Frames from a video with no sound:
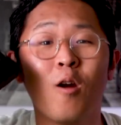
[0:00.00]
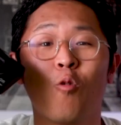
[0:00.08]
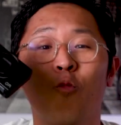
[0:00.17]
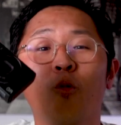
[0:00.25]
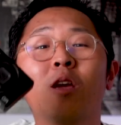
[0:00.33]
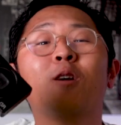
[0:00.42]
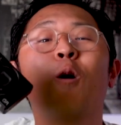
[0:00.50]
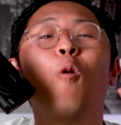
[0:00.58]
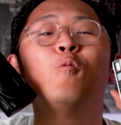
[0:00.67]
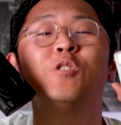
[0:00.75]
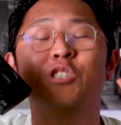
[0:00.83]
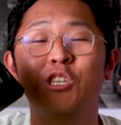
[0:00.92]

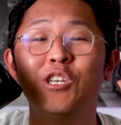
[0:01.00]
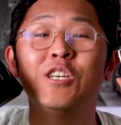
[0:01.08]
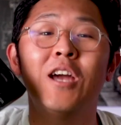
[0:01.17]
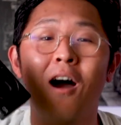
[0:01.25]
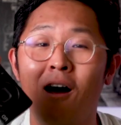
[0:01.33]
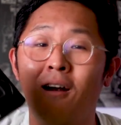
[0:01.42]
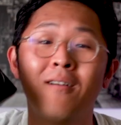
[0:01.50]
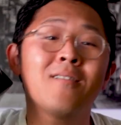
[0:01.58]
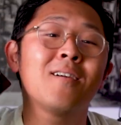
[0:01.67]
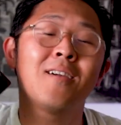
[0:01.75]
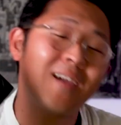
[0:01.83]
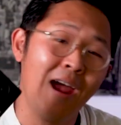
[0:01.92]
RICOH GR
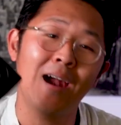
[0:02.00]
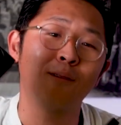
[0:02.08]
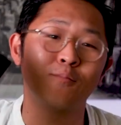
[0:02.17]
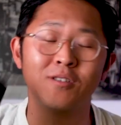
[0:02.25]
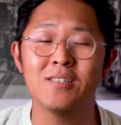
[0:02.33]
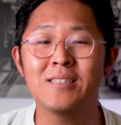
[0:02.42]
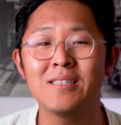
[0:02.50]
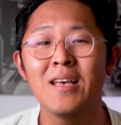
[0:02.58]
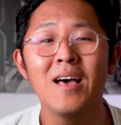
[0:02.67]
cameras.